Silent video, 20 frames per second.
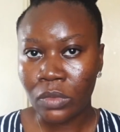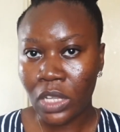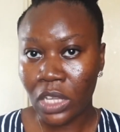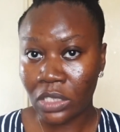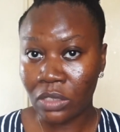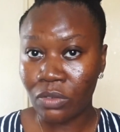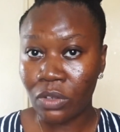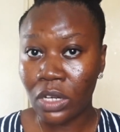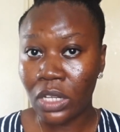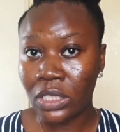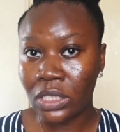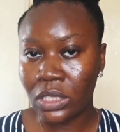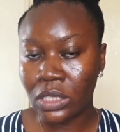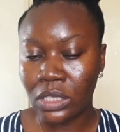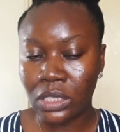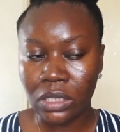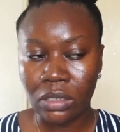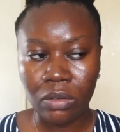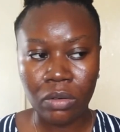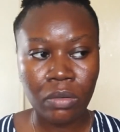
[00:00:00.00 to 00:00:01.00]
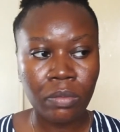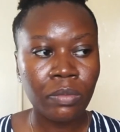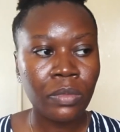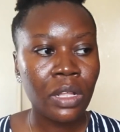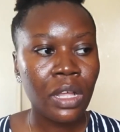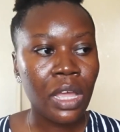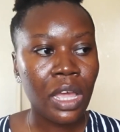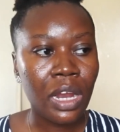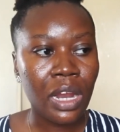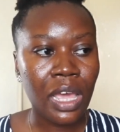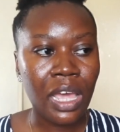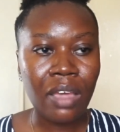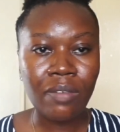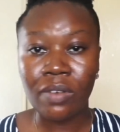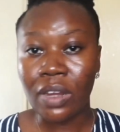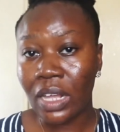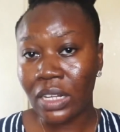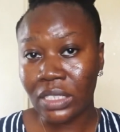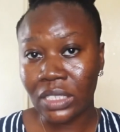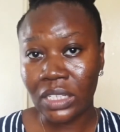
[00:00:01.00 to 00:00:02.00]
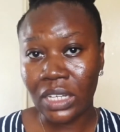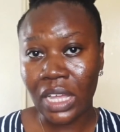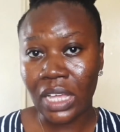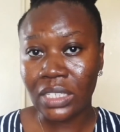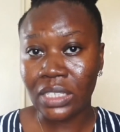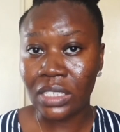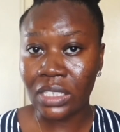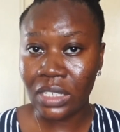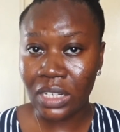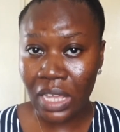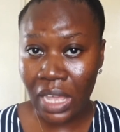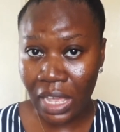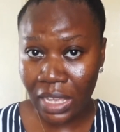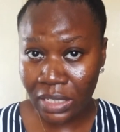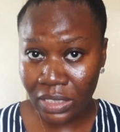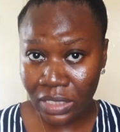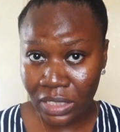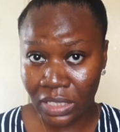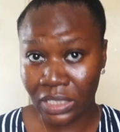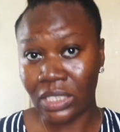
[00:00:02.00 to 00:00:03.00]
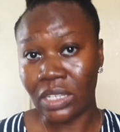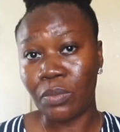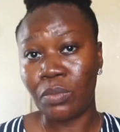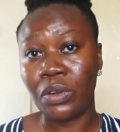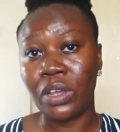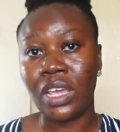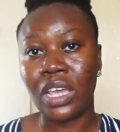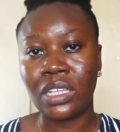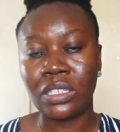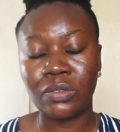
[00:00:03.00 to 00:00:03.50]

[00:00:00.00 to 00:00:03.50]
exfoliating serum, and I have lactic acid as a separate